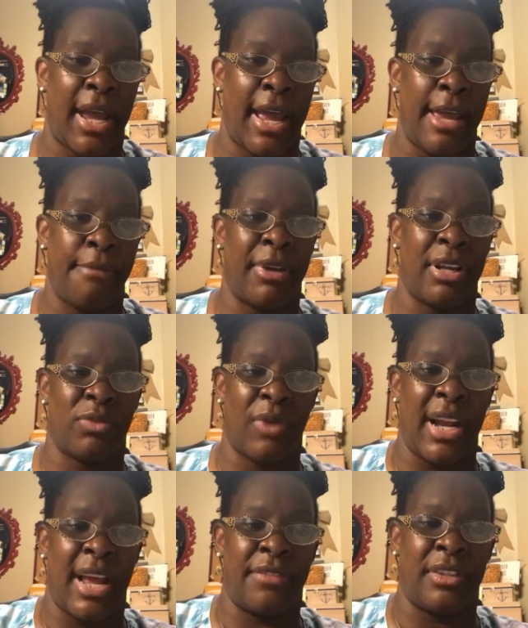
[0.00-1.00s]

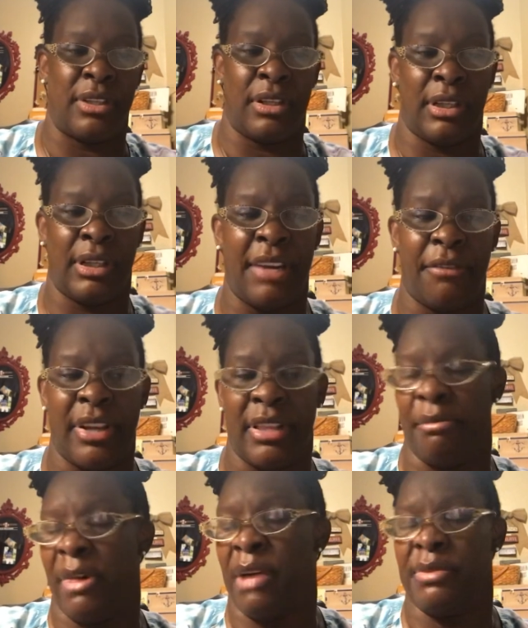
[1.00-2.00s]
sufficient. Okay,
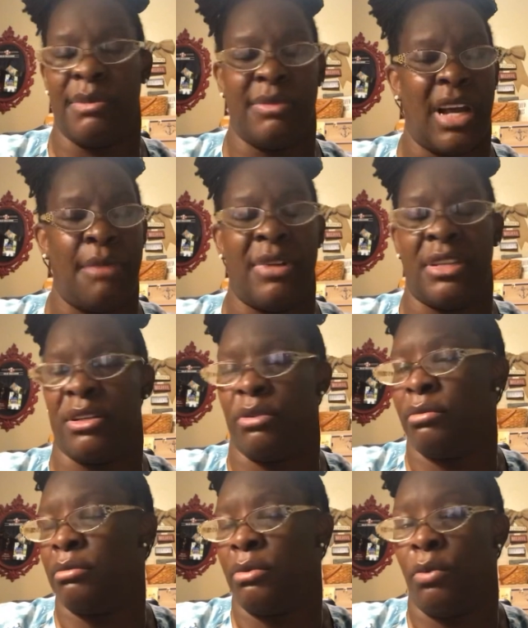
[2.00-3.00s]
because right after the
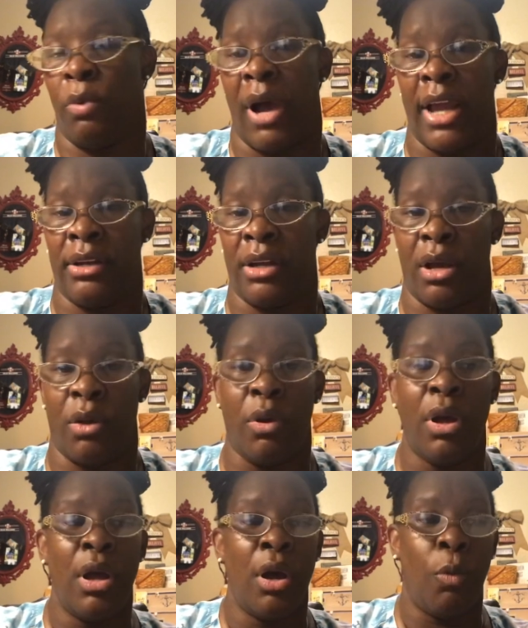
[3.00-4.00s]
delivery, the mom
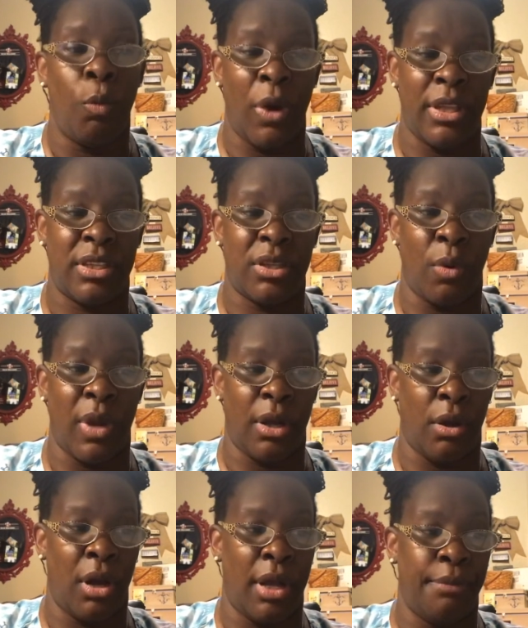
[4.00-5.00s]
sometimes doesn't quite
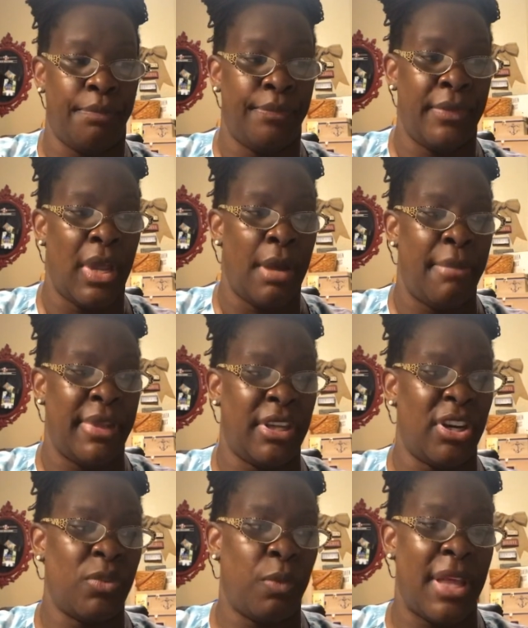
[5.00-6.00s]
know what's
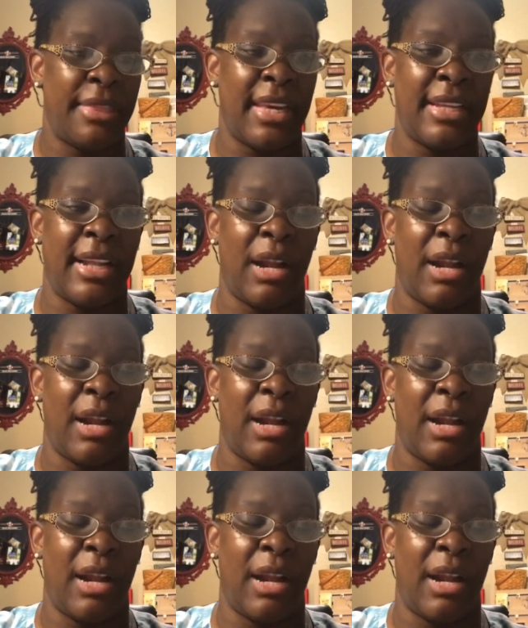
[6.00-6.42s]
going on.